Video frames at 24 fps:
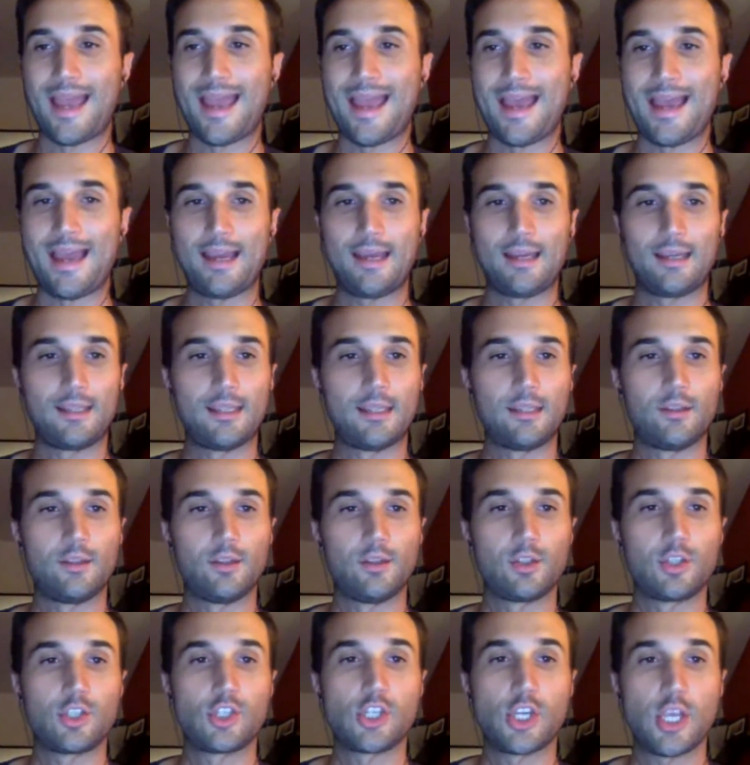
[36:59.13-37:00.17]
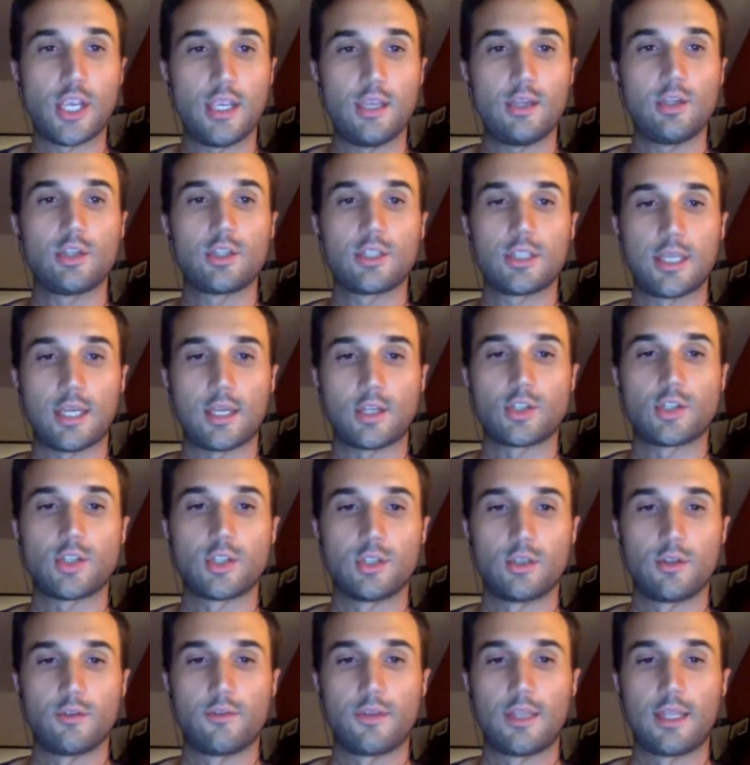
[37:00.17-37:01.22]
add the change
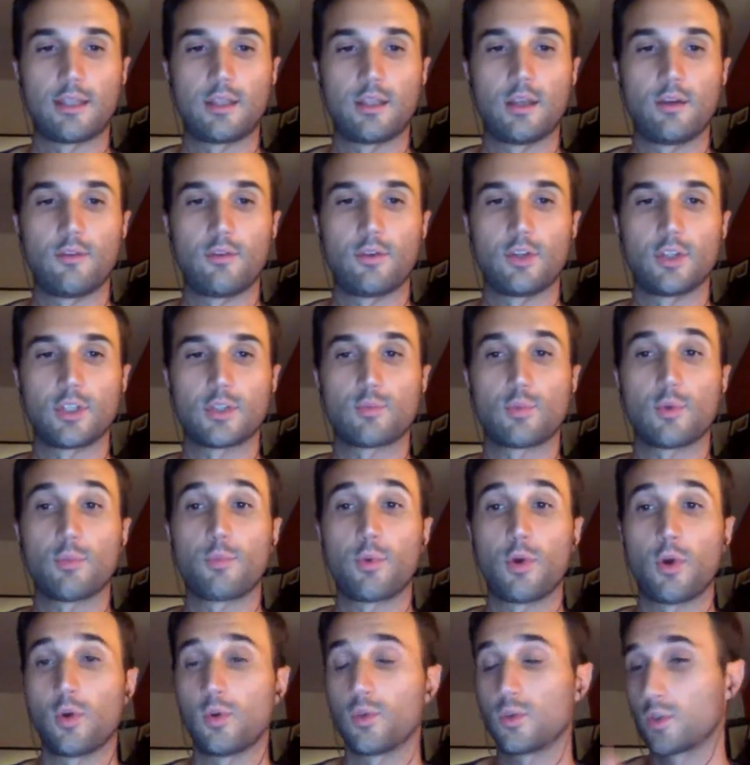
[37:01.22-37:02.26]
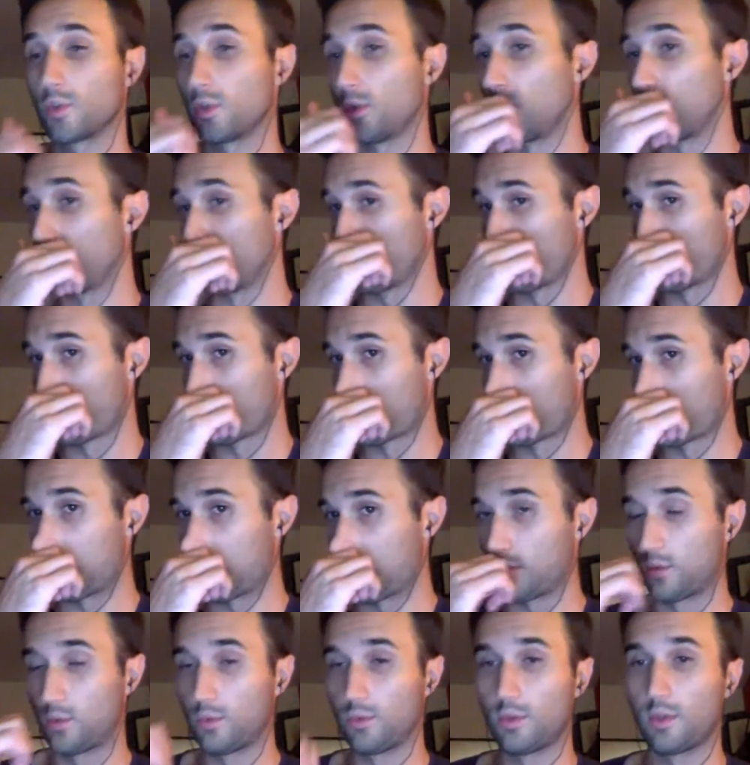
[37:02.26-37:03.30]
section of that governance proposal
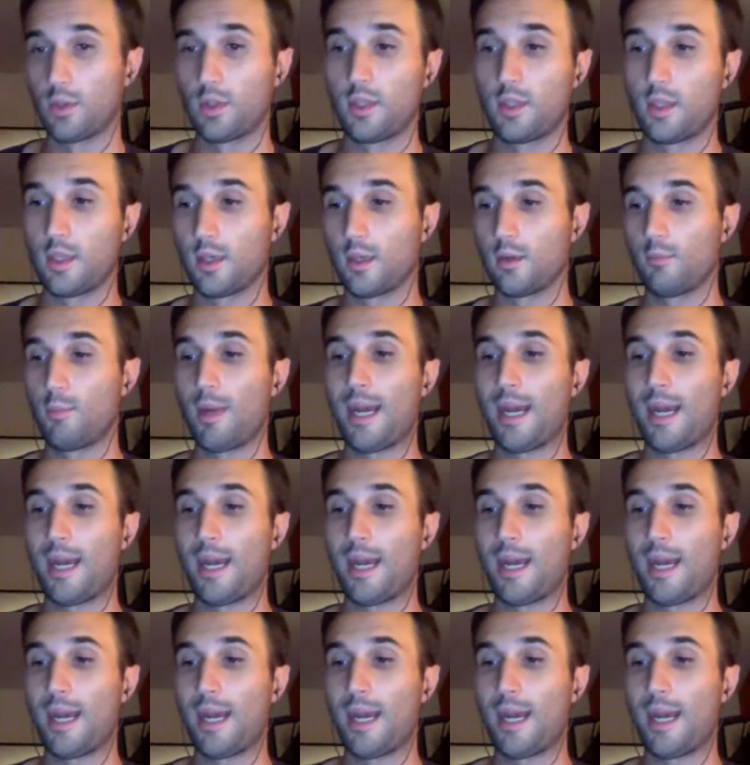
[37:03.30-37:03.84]
to the